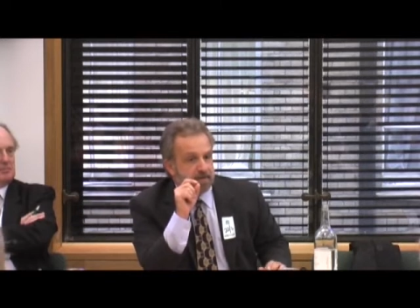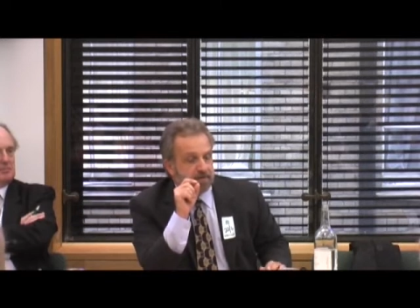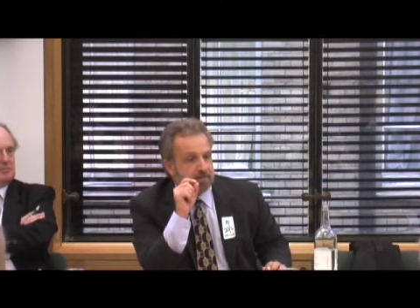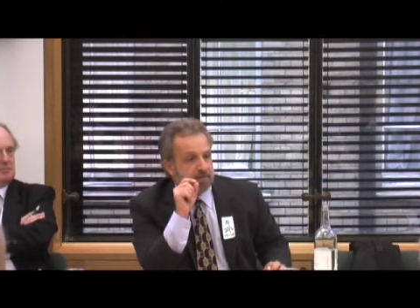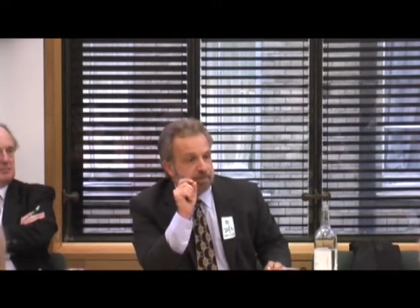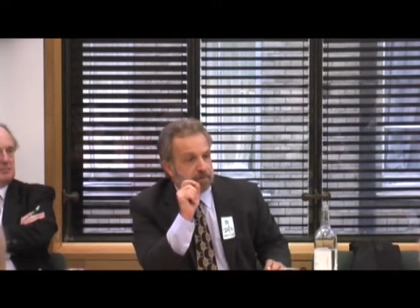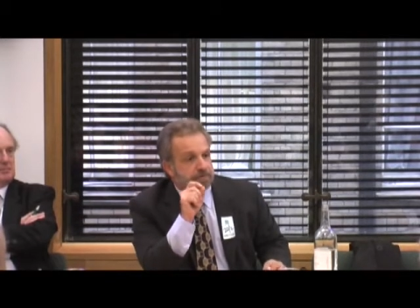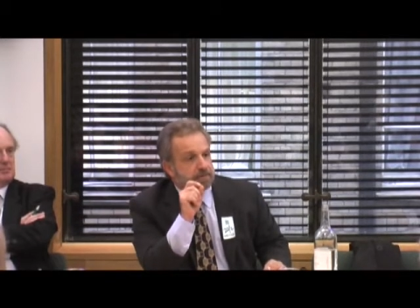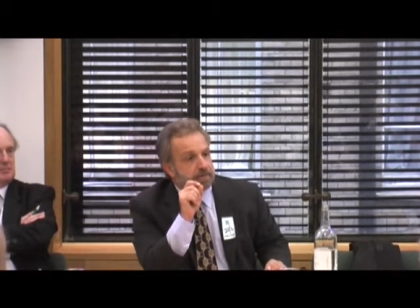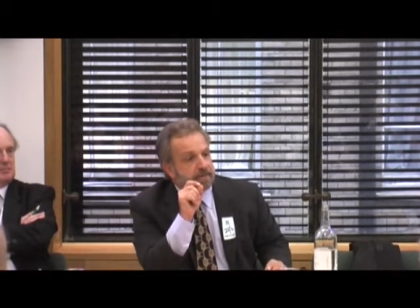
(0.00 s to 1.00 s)
there are
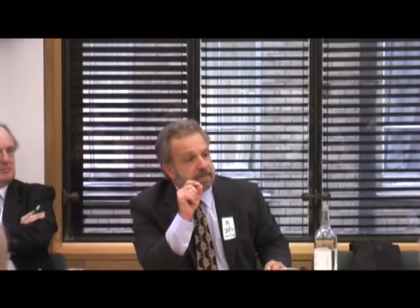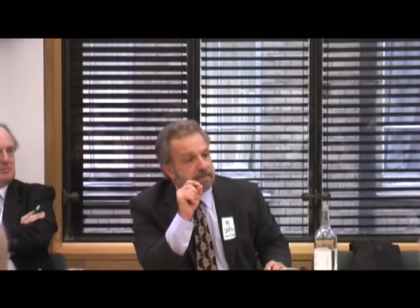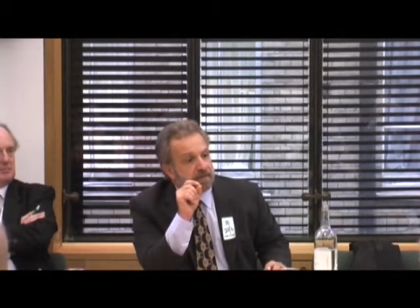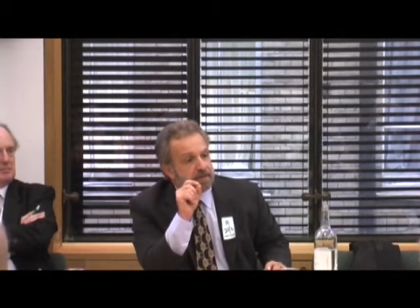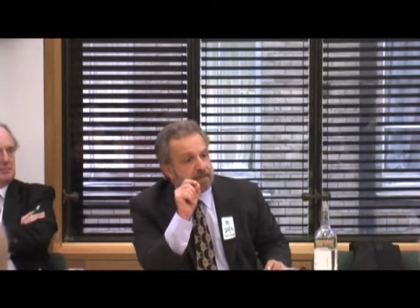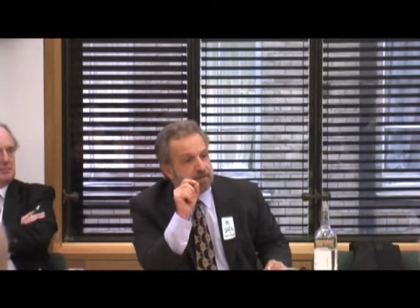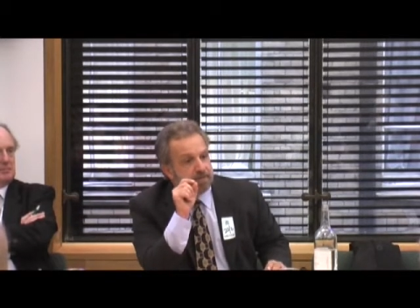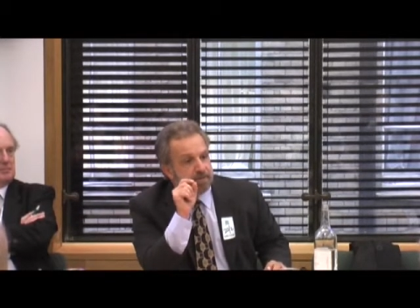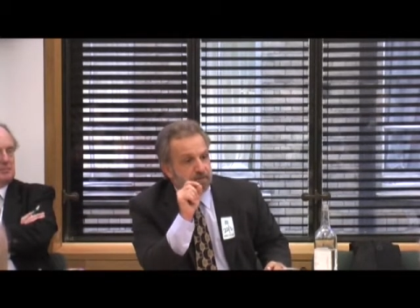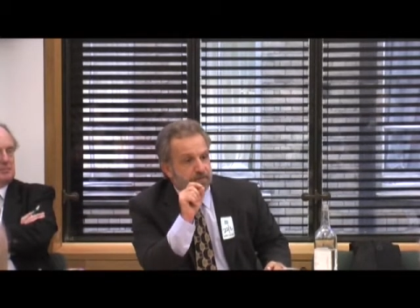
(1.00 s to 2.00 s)
virtually
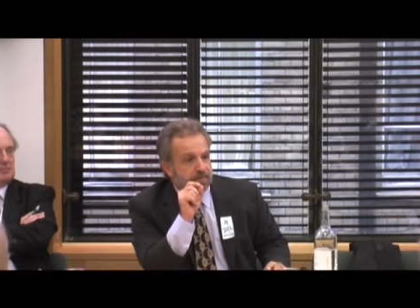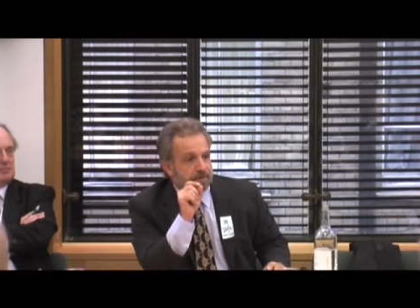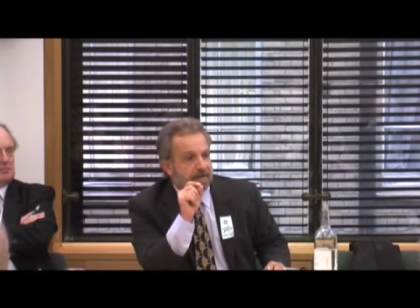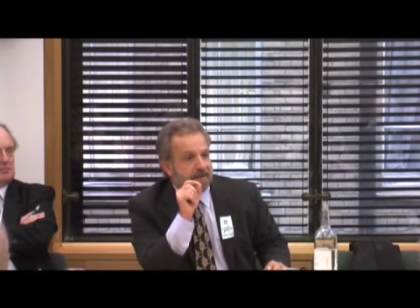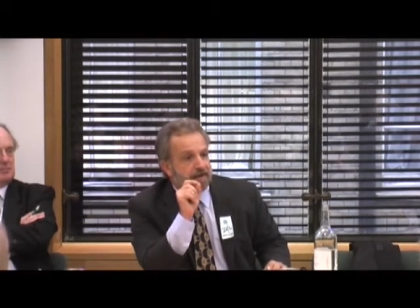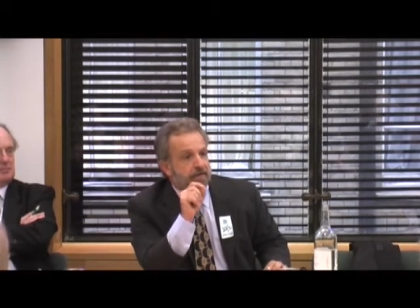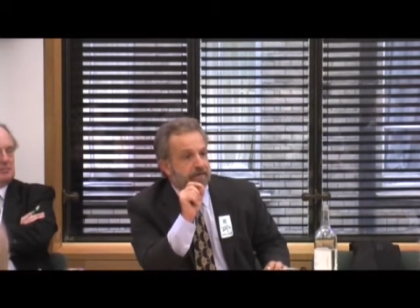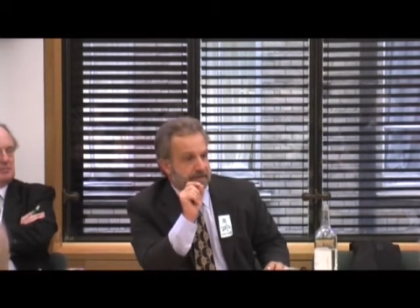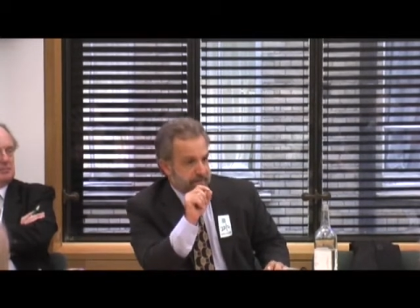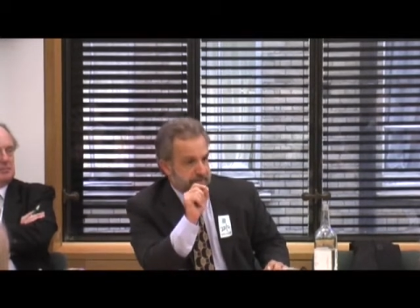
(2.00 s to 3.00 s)
no
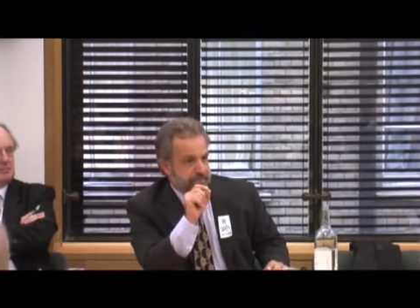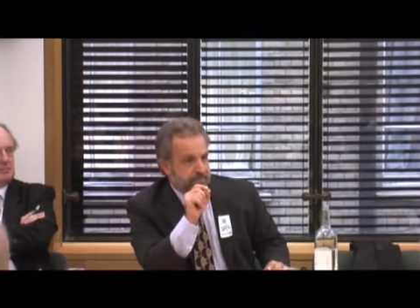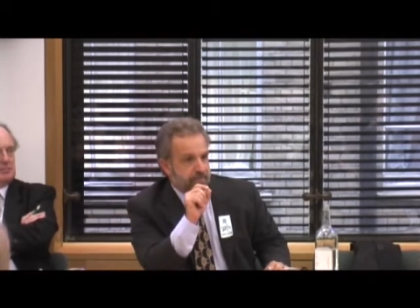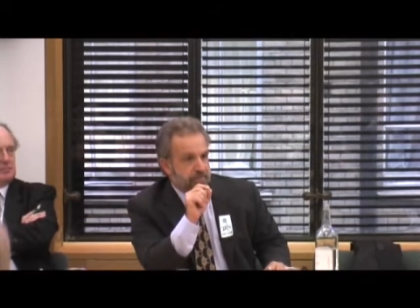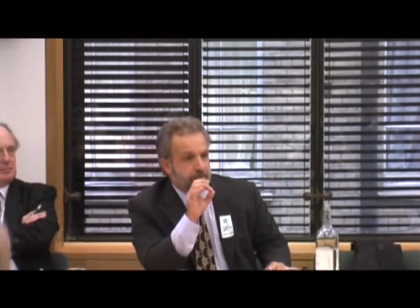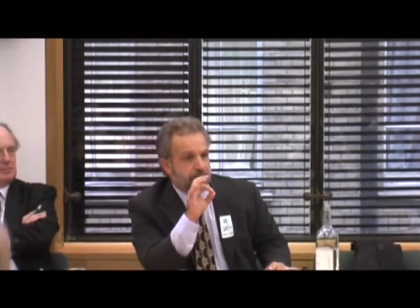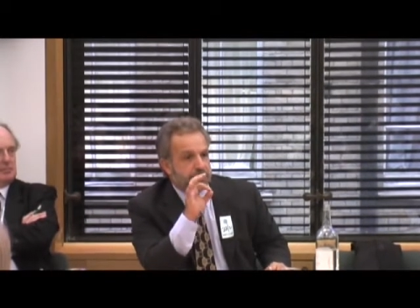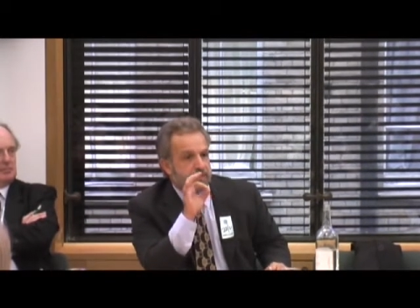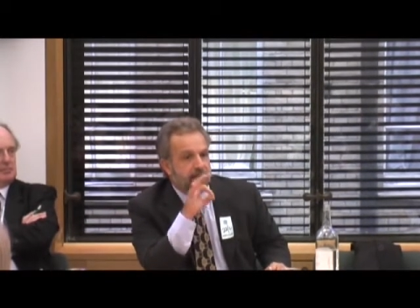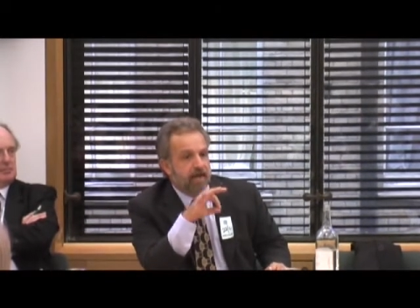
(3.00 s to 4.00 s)
areas where
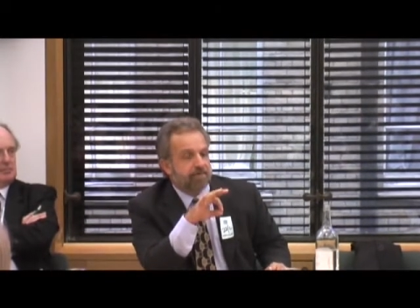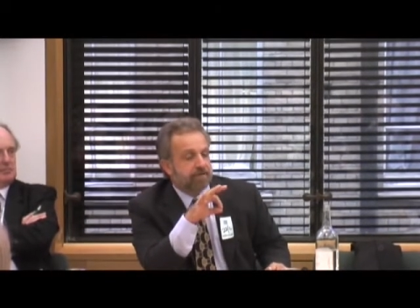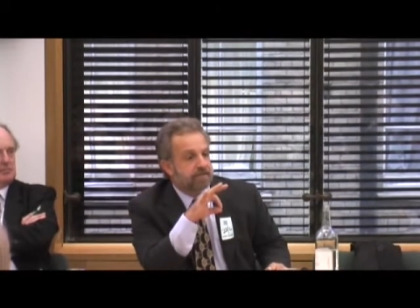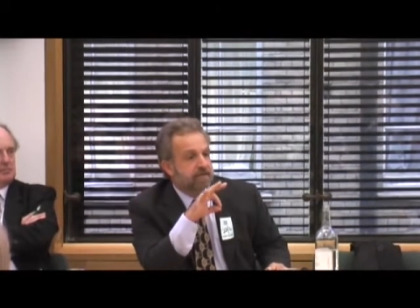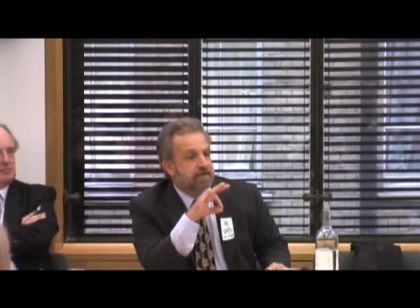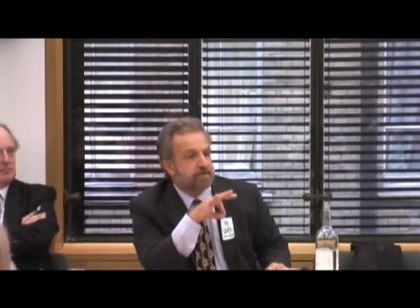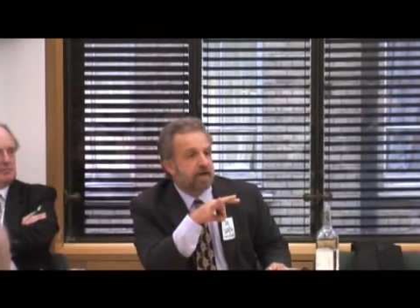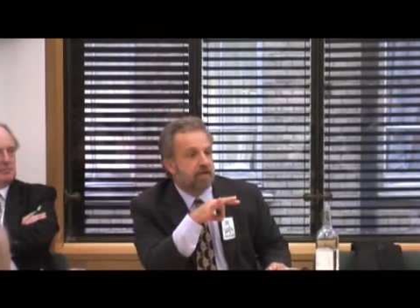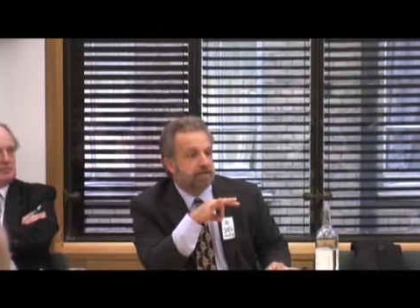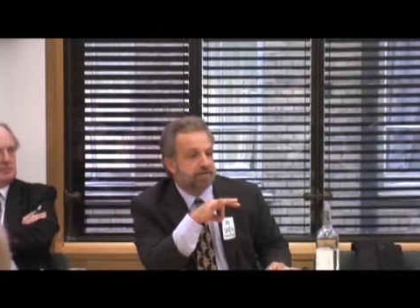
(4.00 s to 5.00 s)
you have this
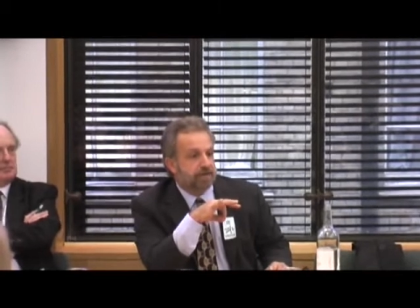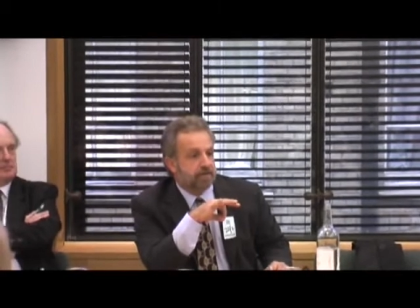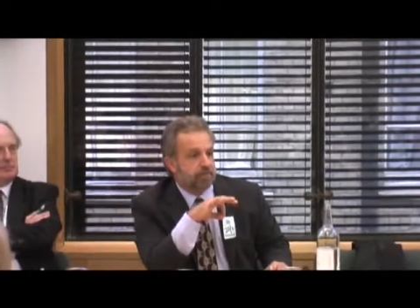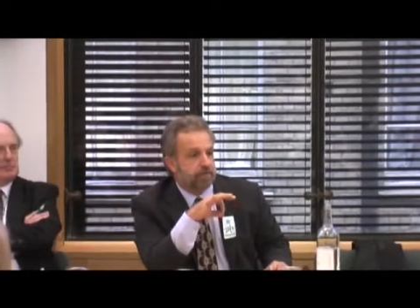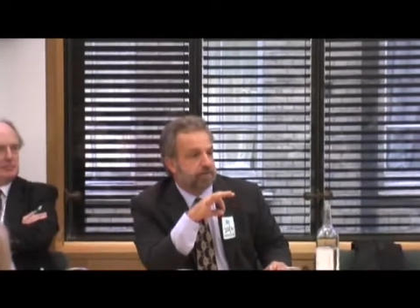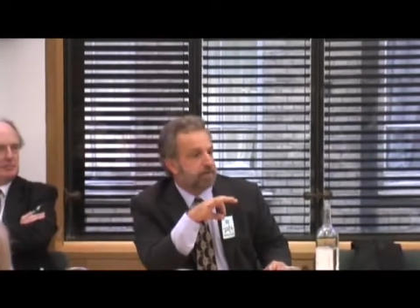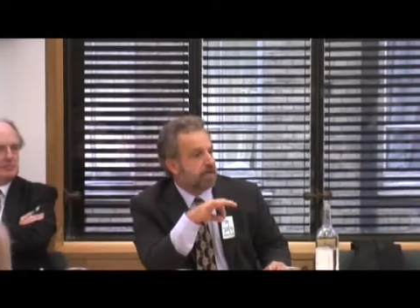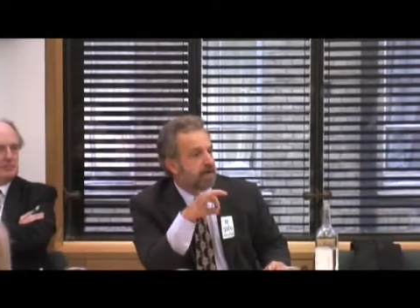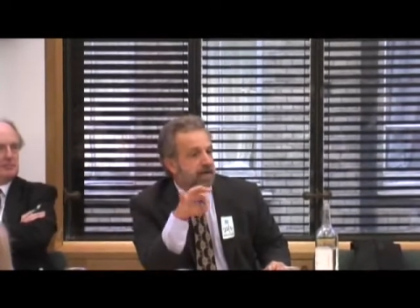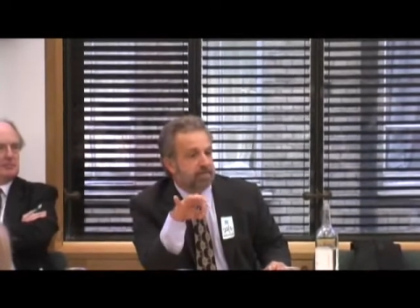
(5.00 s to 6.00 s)
technology where you do
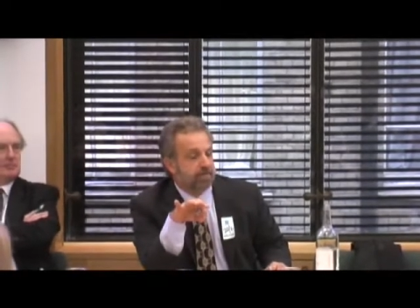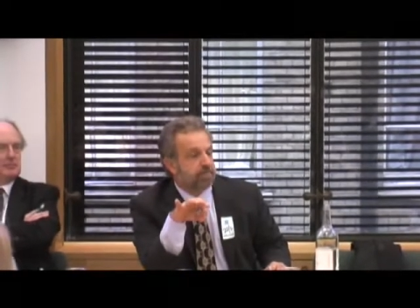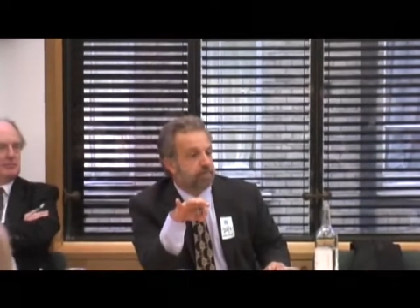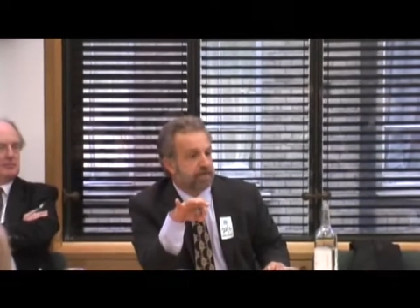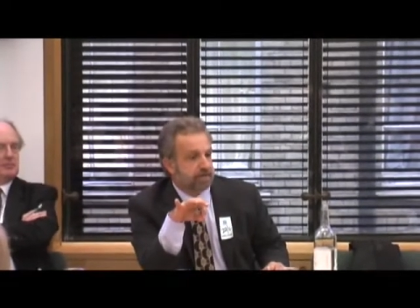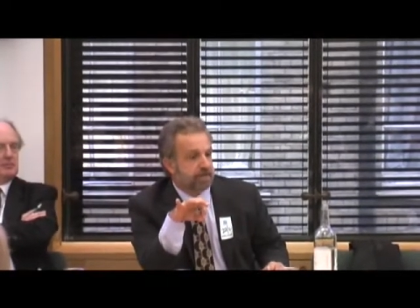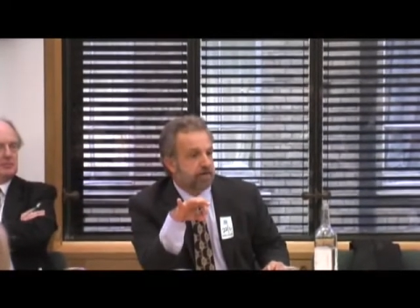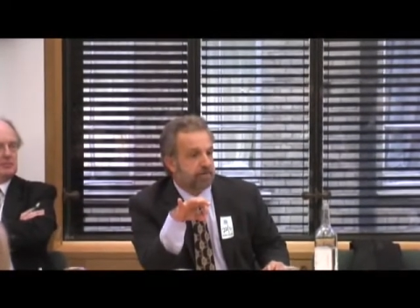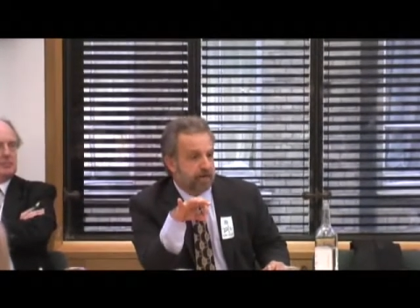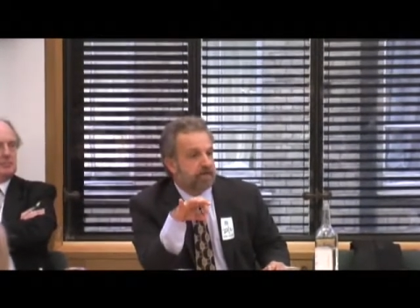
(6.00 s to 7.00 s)
not have information
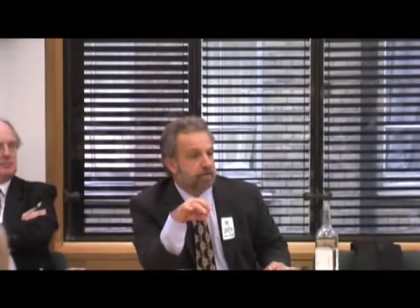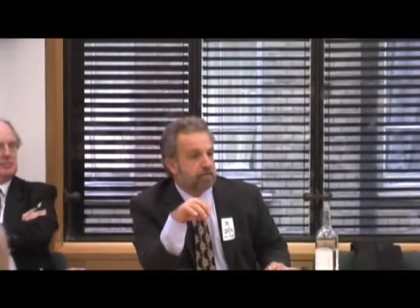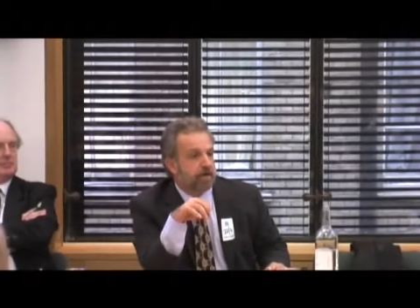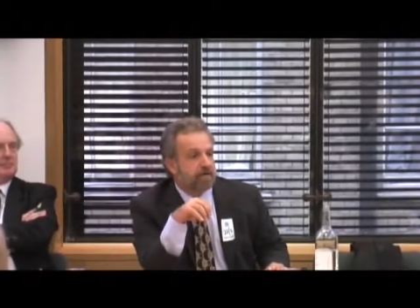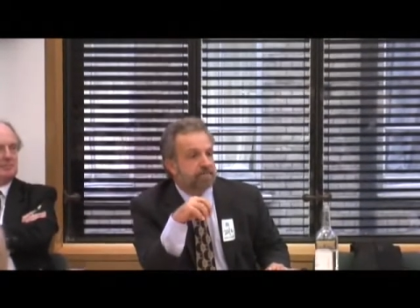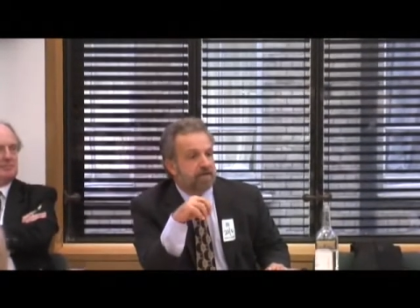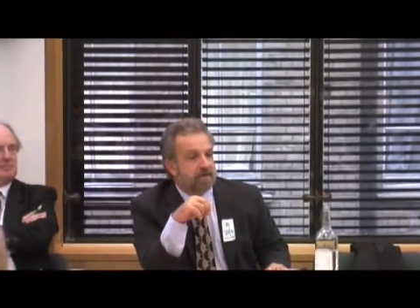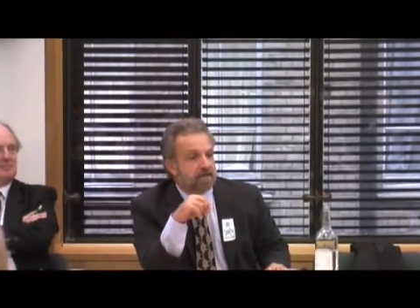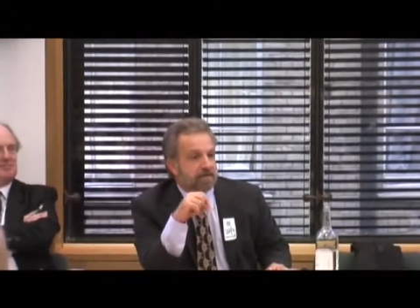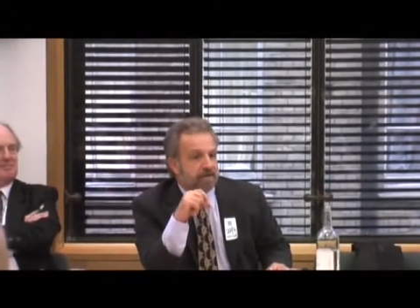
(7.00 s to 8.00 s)
carrying radio waves.
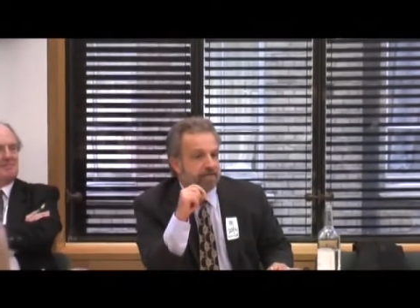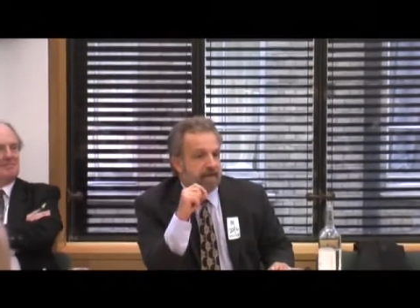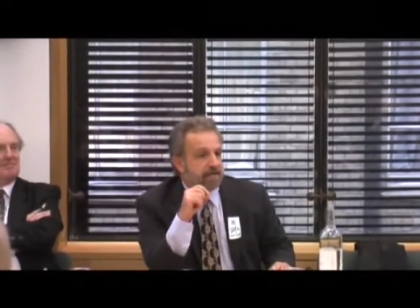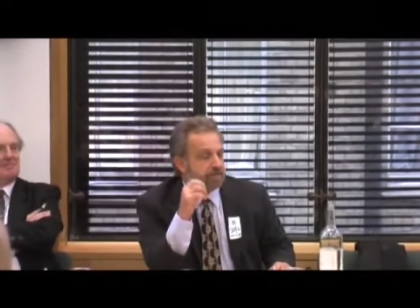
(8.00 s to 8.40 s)
And that